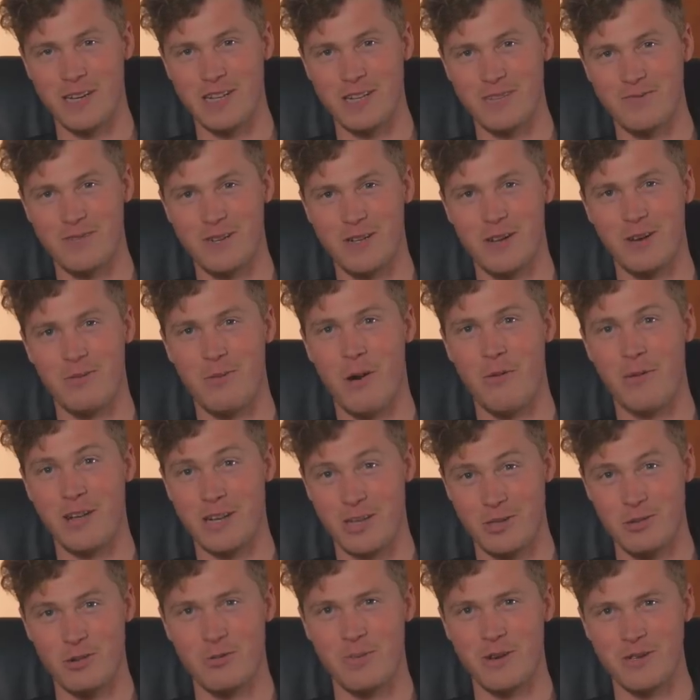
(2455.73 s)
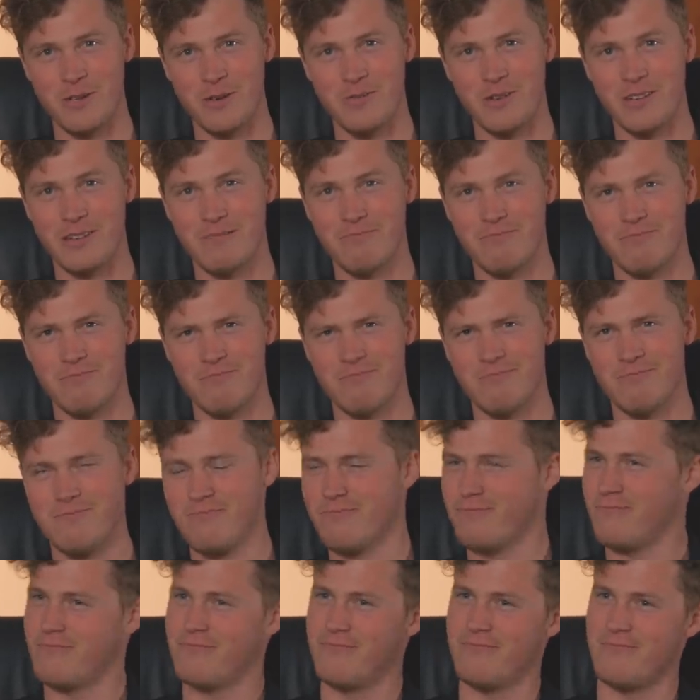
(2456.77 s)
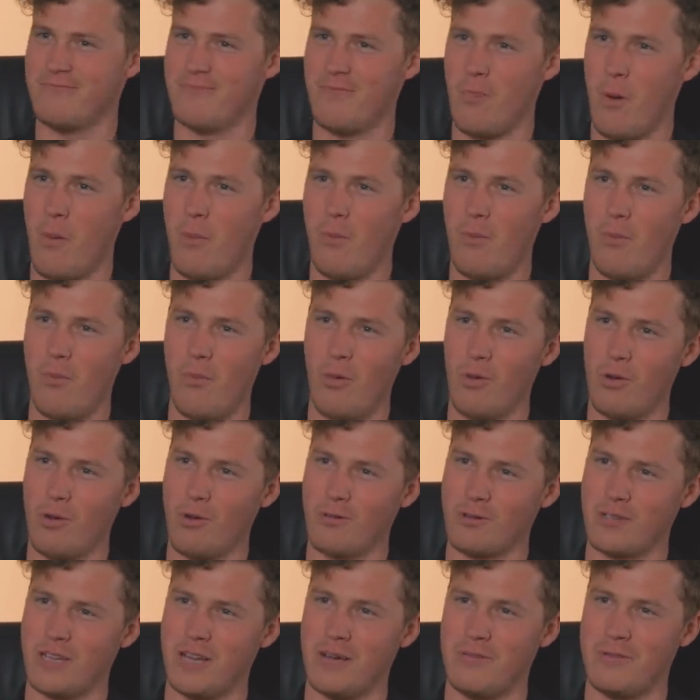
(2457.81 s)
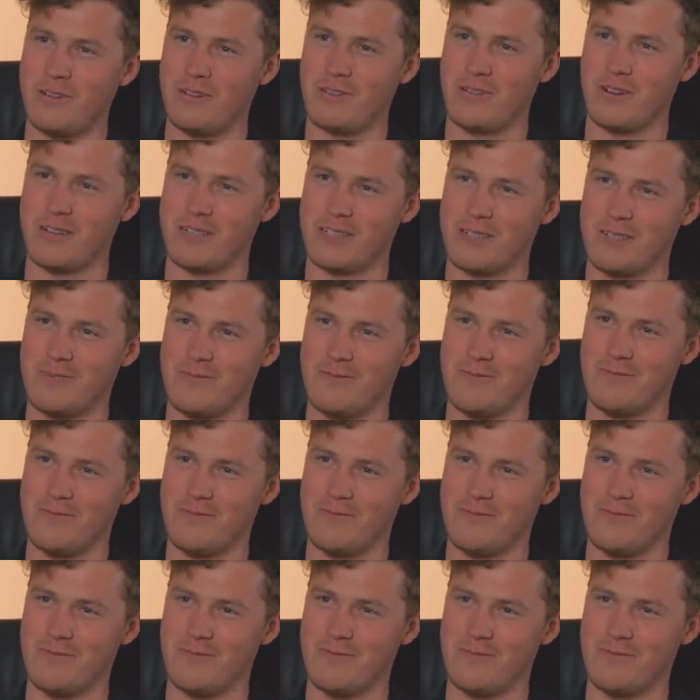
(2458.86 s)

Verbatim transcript: next video where we actually talk about something more long-term interest,